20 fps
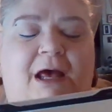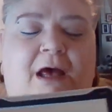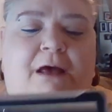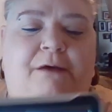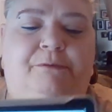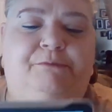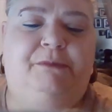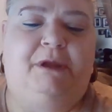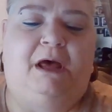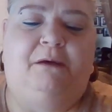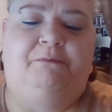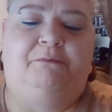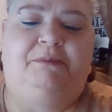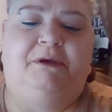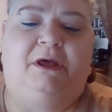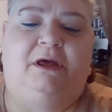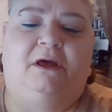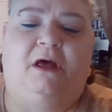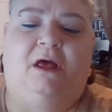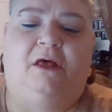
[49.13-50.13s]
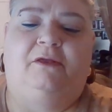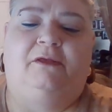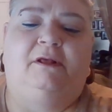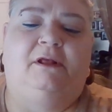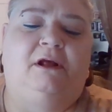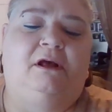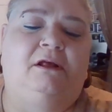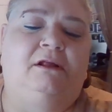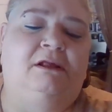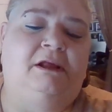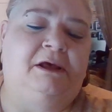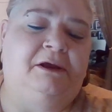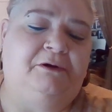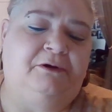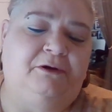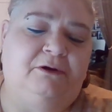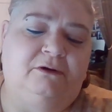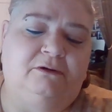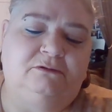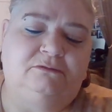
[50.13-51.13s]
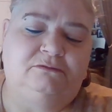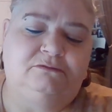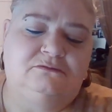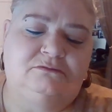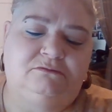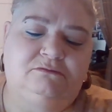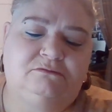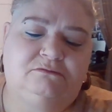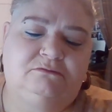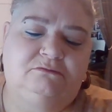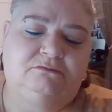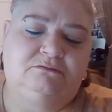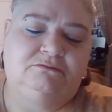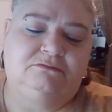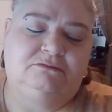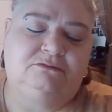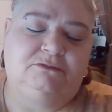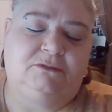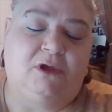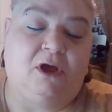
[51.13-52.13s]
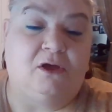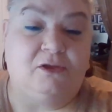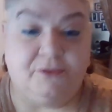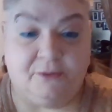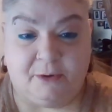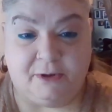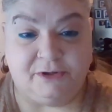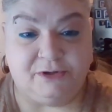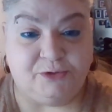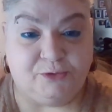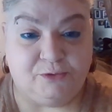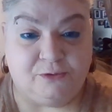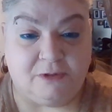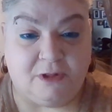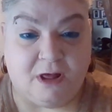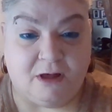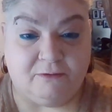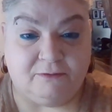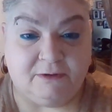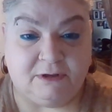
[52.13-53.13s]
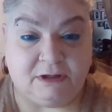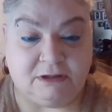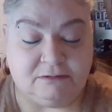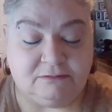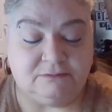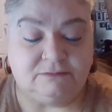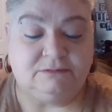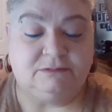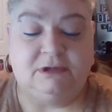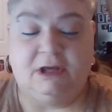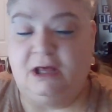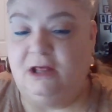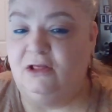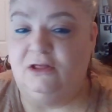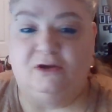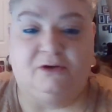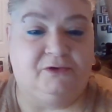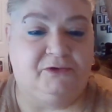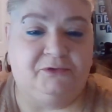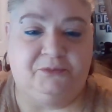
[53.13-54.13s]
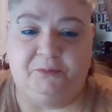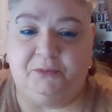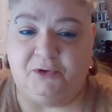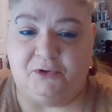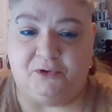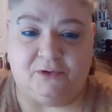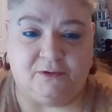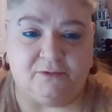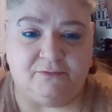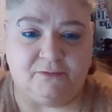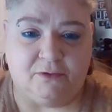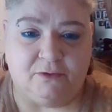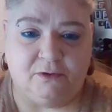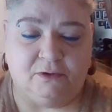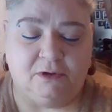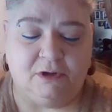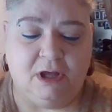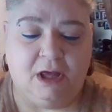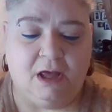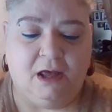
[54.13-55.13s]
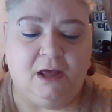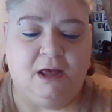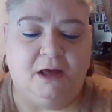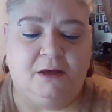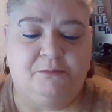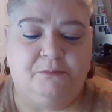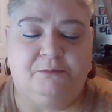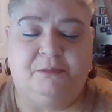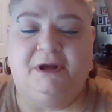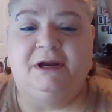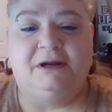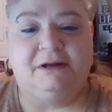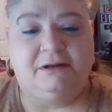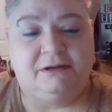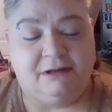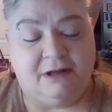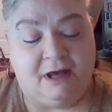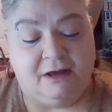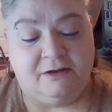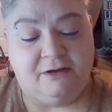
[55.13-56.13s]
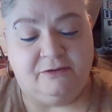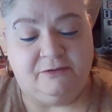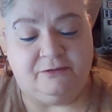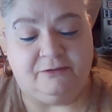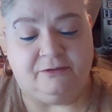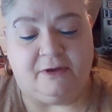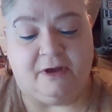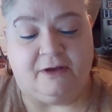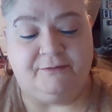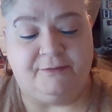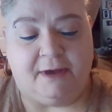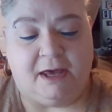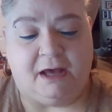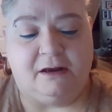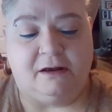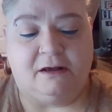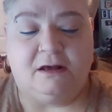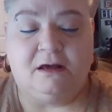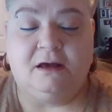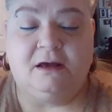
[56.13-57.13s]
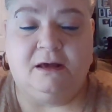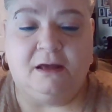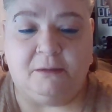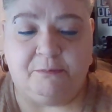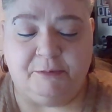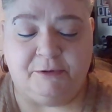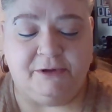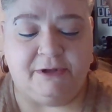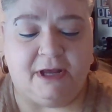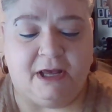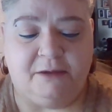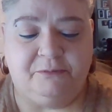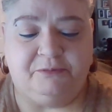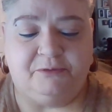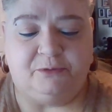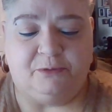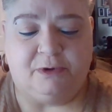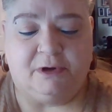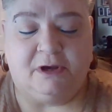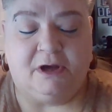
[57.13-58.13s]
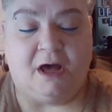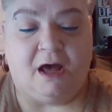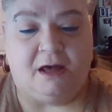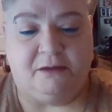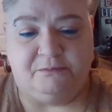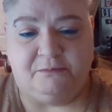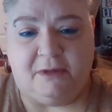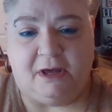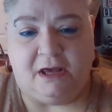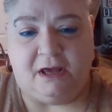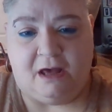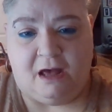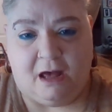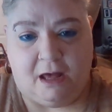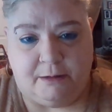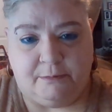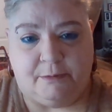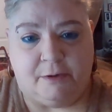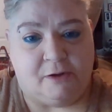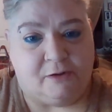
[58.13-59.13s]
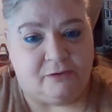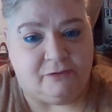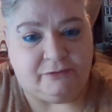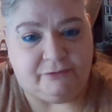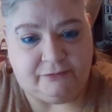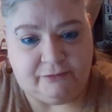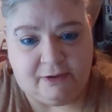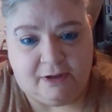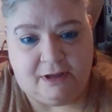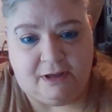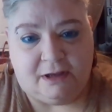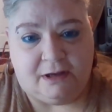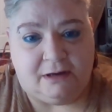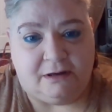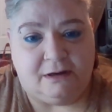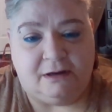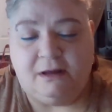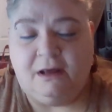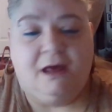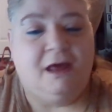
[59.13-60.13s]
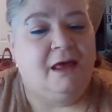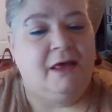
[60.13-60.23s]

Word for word: I'm not big on the glitter, although I do love it. It looks beautiful, but it does, I've had it couple times where it got my eyeballs and